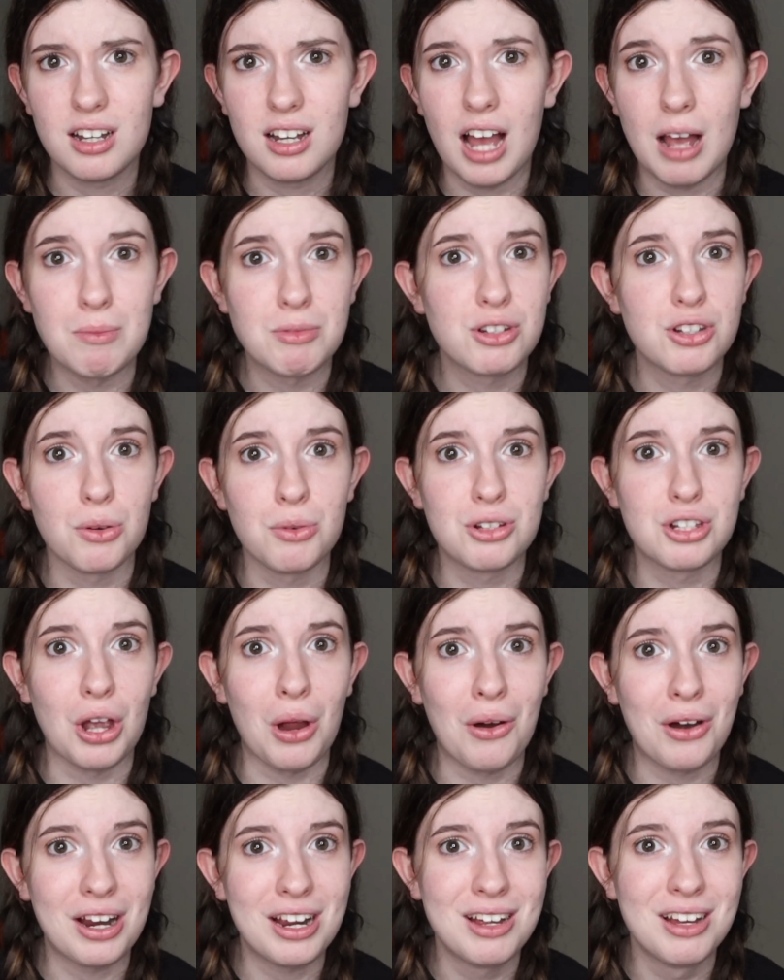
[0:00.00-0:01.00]
I'm so
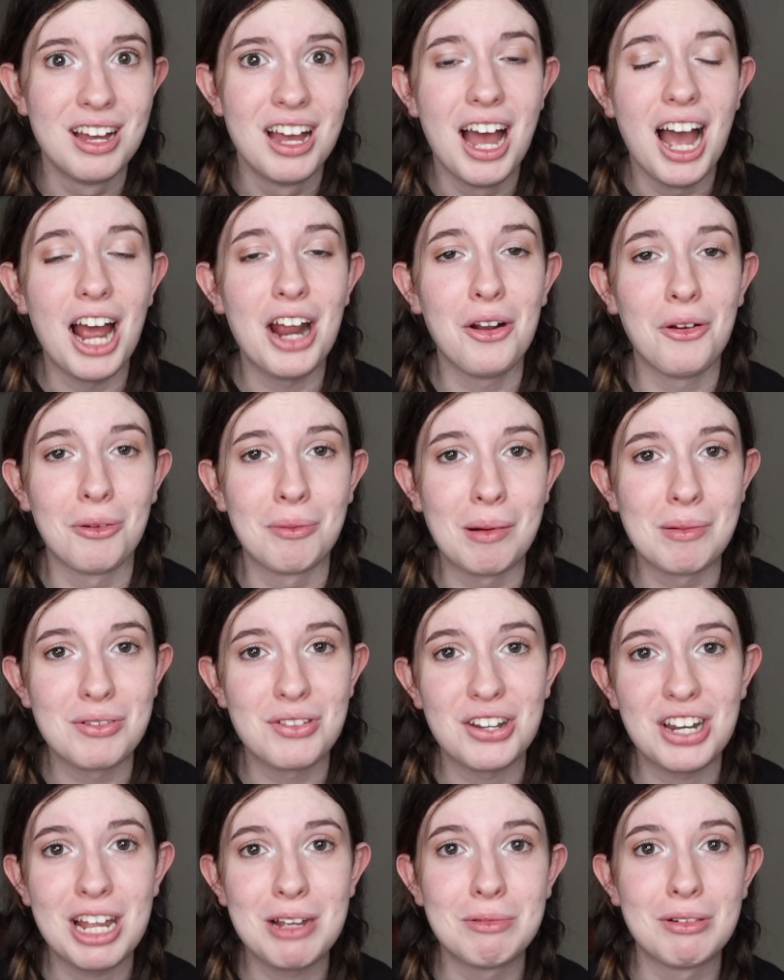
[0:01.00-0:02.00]
sorry. I don't remember
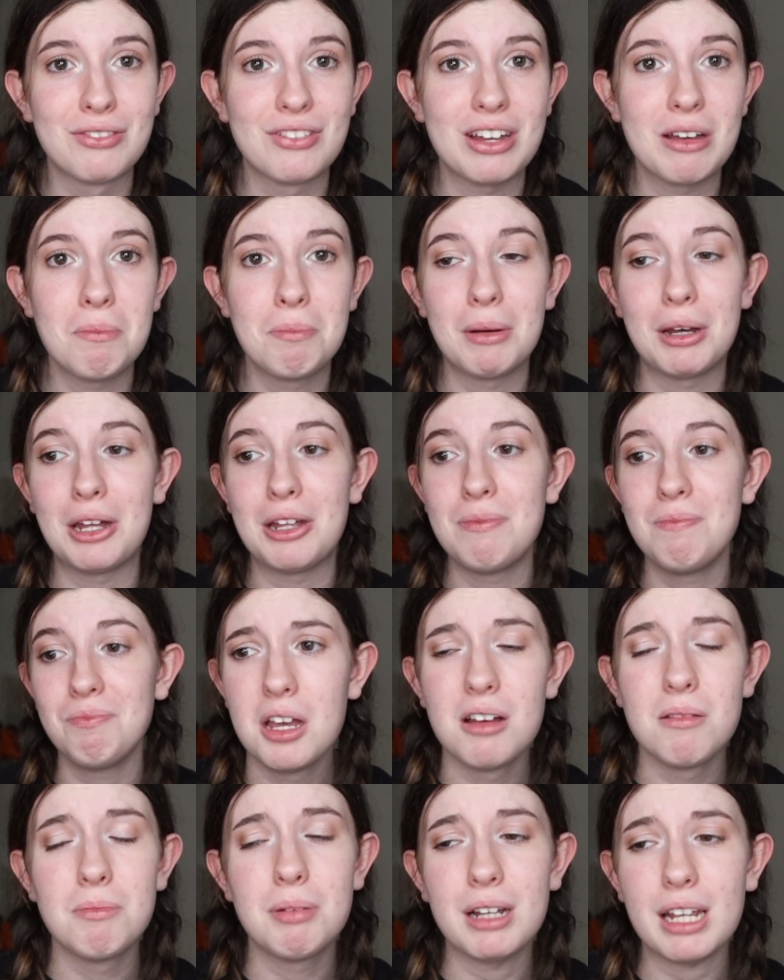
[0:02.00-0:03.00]
the name of it, but
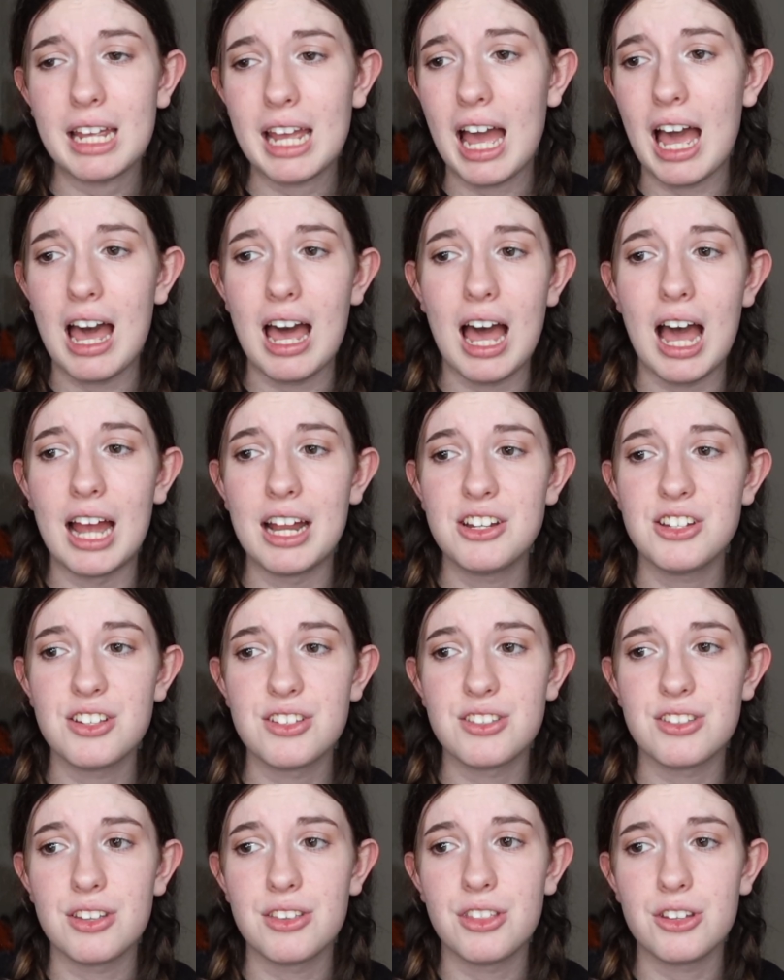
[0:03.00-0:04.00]
yeah, I
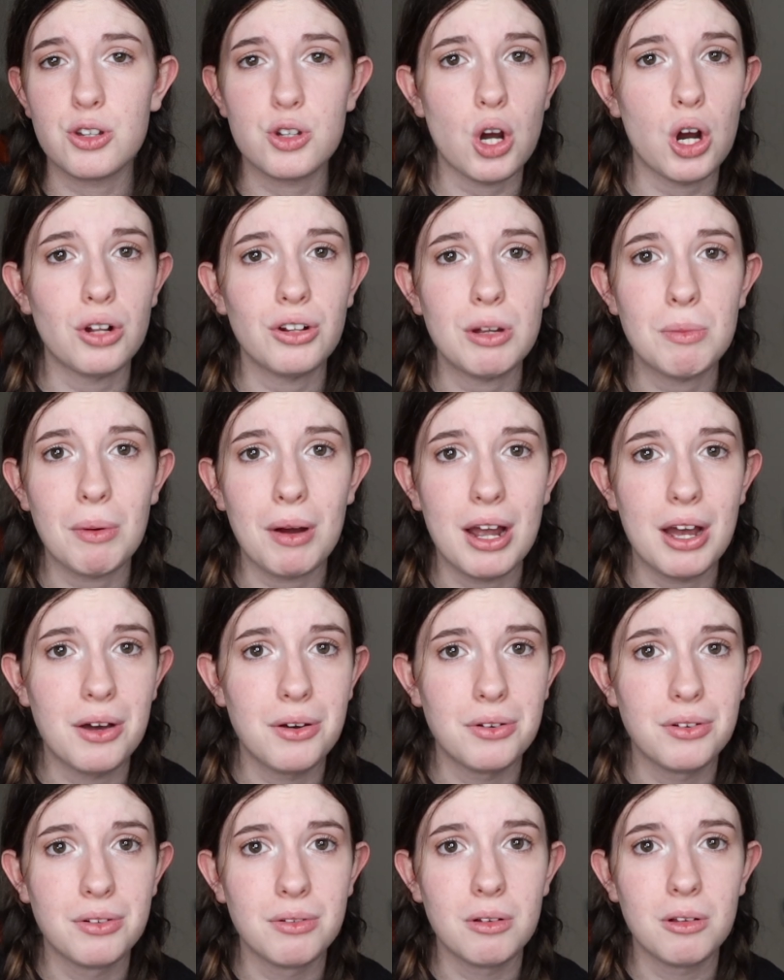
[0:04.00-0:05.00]
just, the Charlie
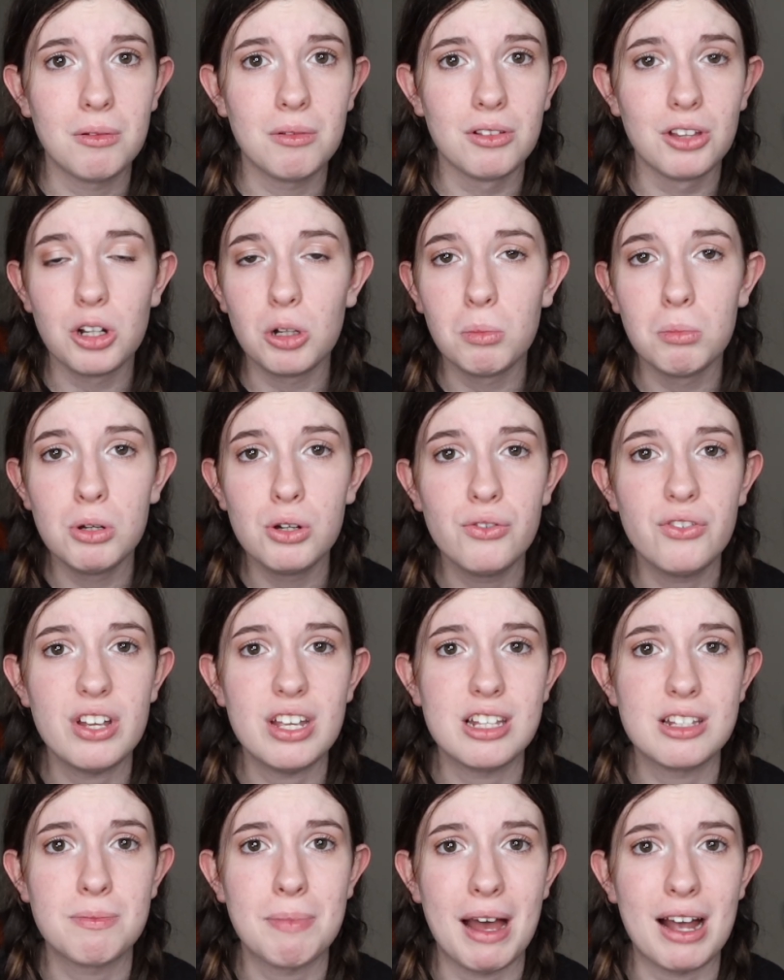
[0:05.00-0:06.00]
Brown little
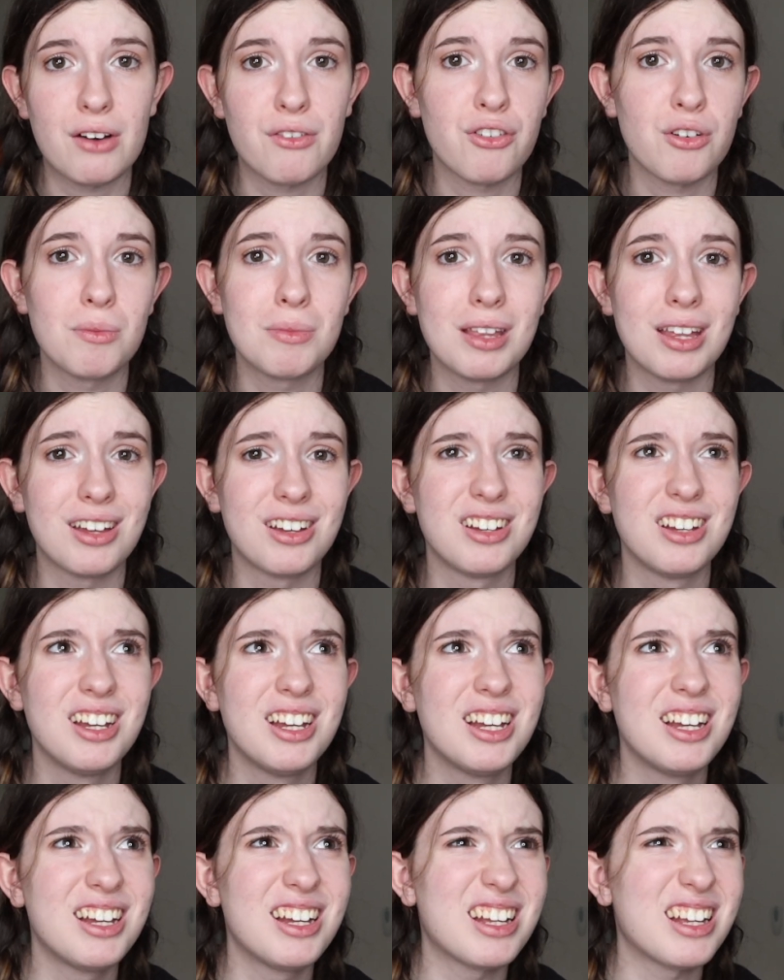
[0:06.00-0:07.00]
movies back from the
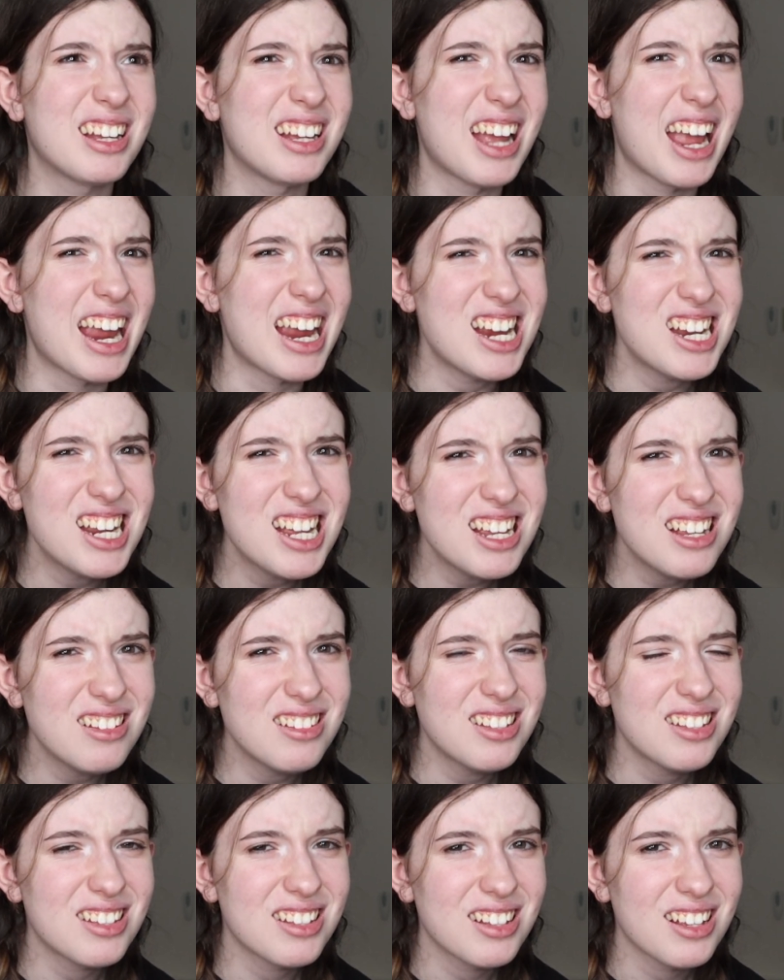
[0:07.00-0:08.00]

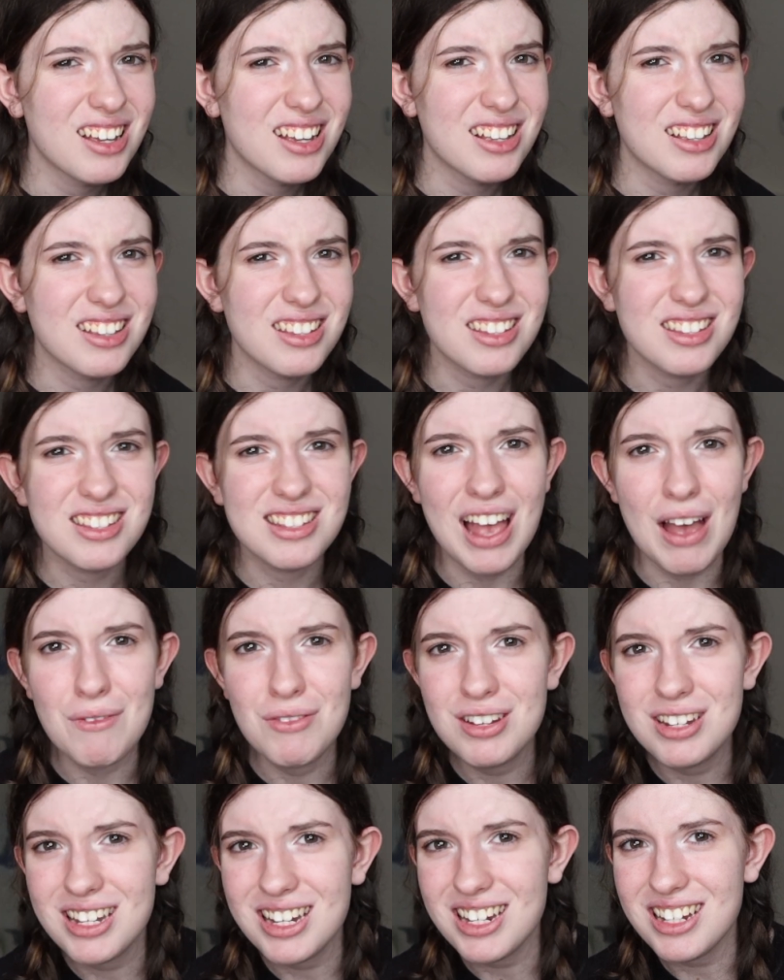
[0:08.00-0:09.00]
80s?
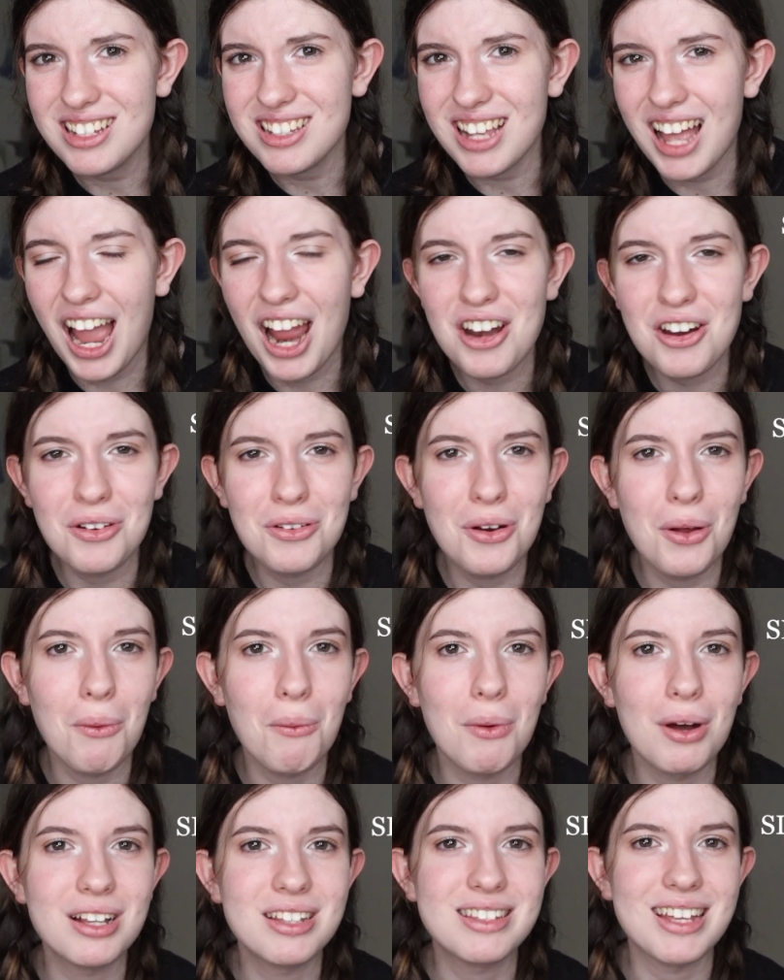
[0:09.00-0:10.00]
70s? I don't know
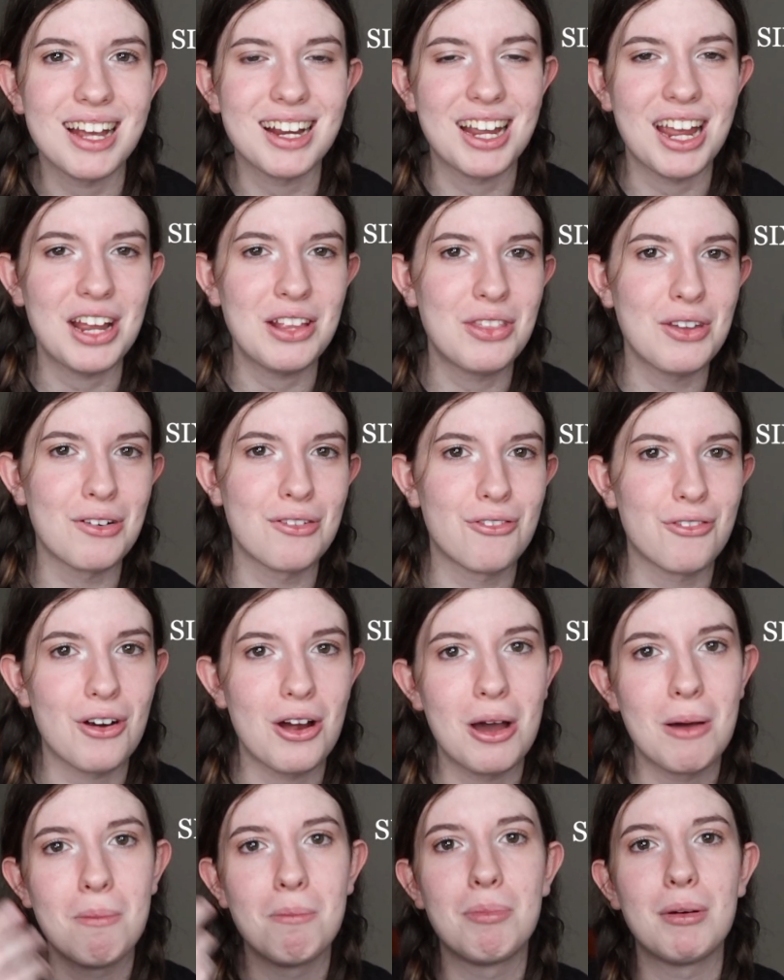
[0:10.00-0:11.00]
what decade they're
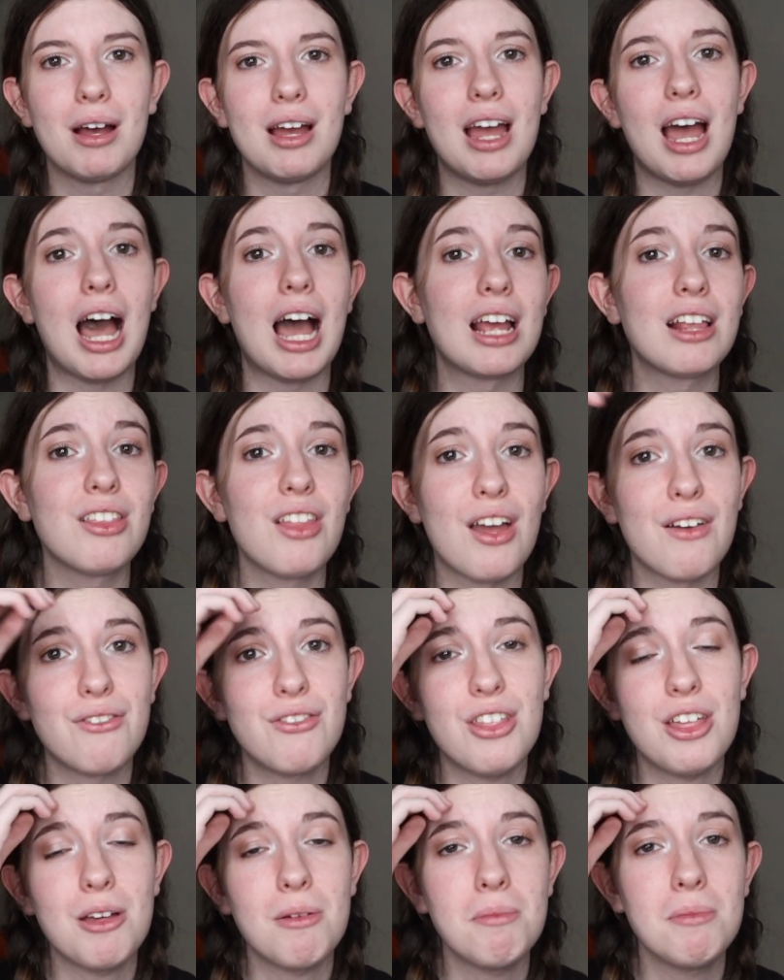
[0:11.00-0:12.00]
from, but I love
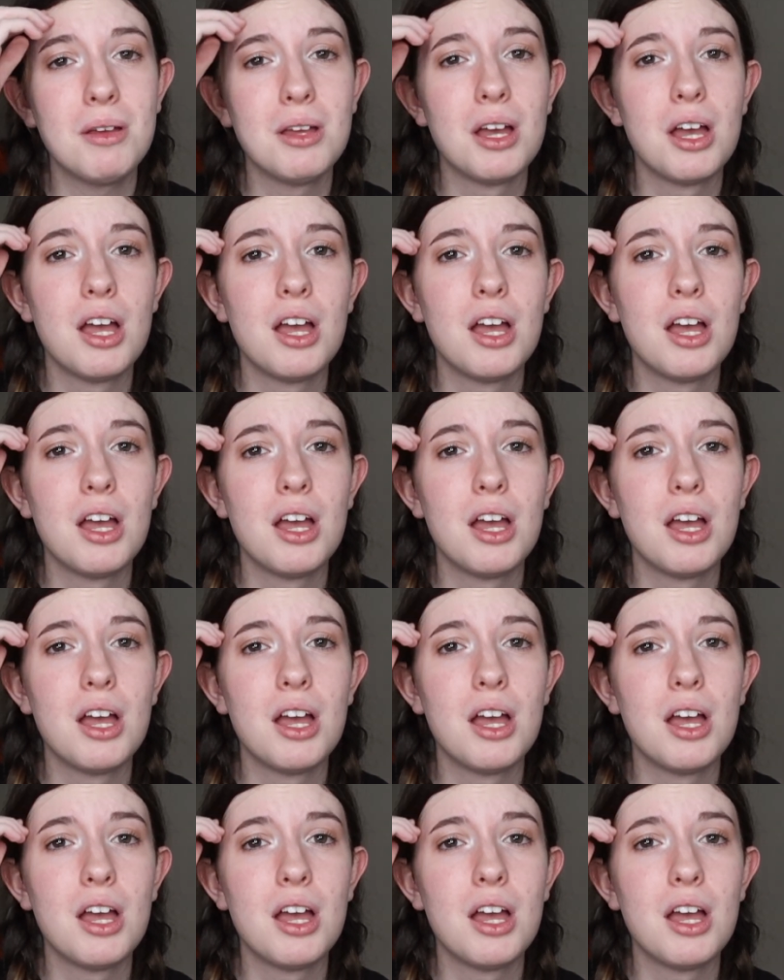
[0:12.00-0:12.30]
them